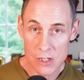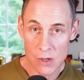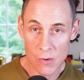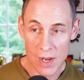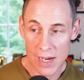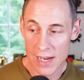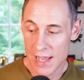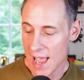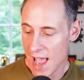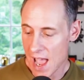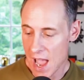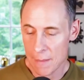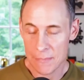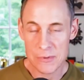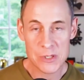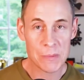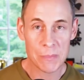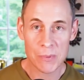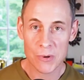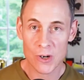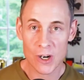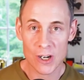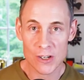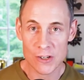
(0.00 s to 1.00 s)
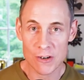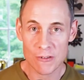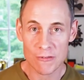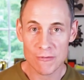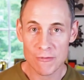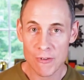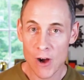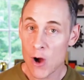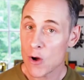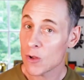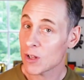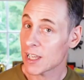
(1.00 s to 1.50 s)
So any apps you put on your
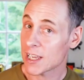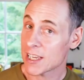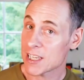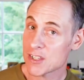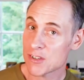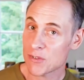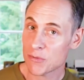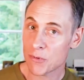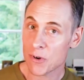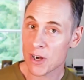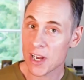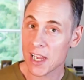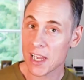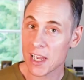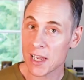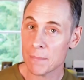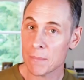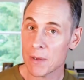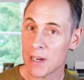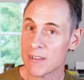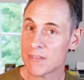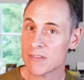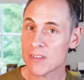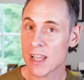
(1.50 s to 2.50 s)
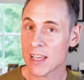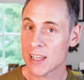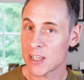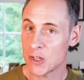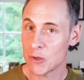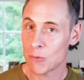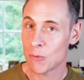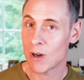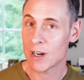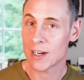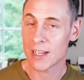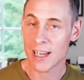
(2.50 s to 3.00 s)
phone, like it's free, but if
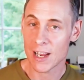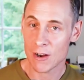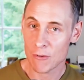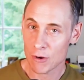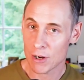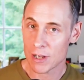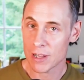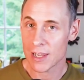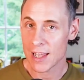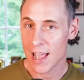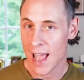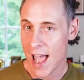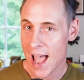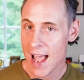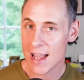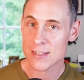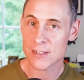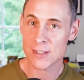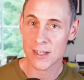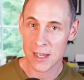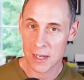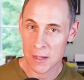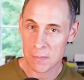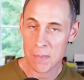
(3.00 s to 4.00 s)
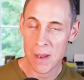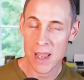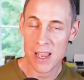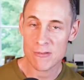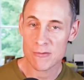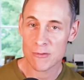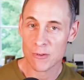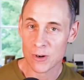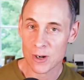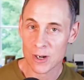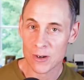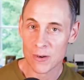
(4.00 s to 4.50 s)
like you want to get rid of the ads, you got to
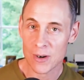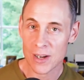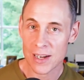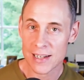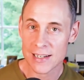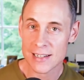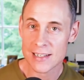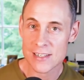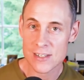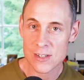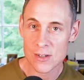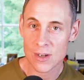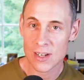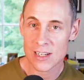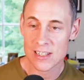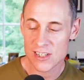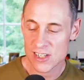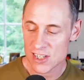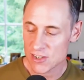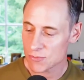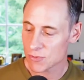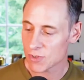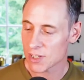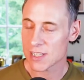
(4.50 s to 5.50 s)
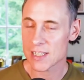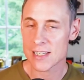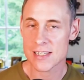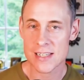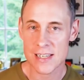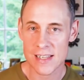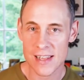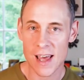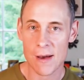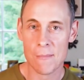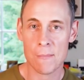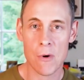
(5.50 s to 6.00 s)
pay for it, right? And so I just really mm-hmm.
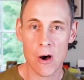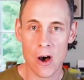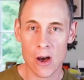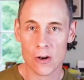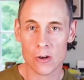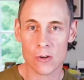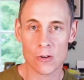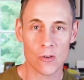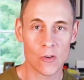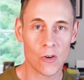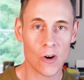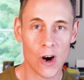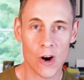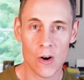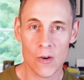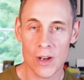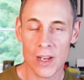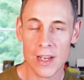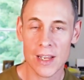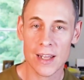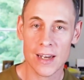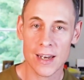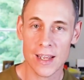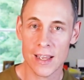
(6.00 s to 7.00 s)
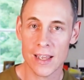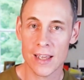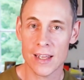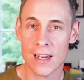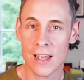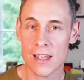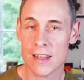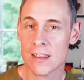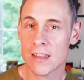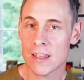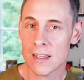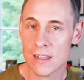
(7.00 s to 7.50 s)
see that model growing, and
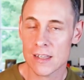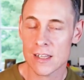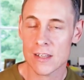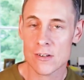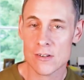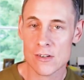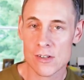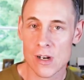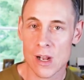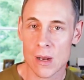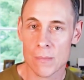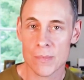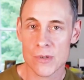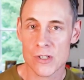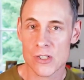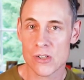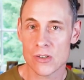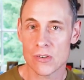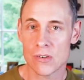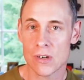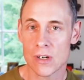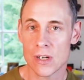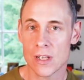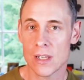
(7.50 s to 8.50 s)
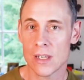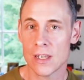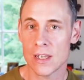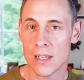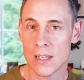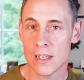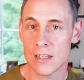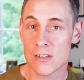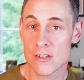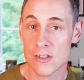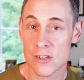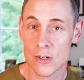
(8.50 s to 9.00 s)
and I think that there's an
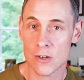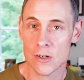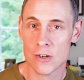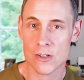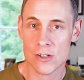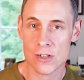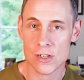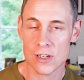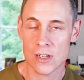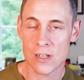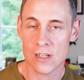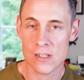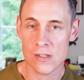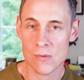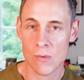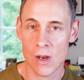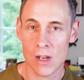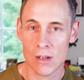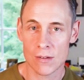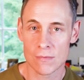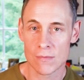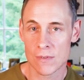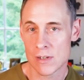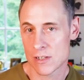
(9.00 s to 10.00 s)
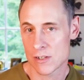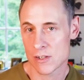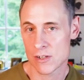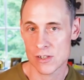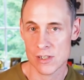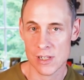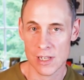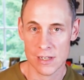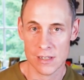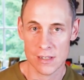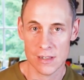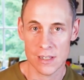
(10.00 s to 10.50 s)
opportunity in search as well. It's
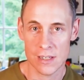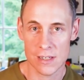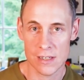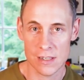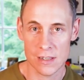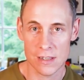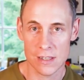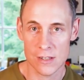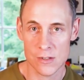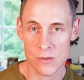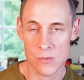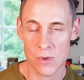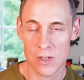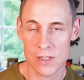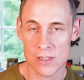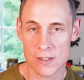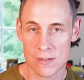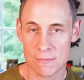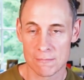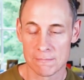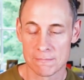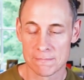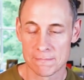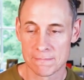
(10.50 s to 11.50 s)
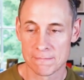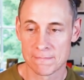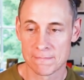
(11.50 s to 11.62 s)
just like the, these ones.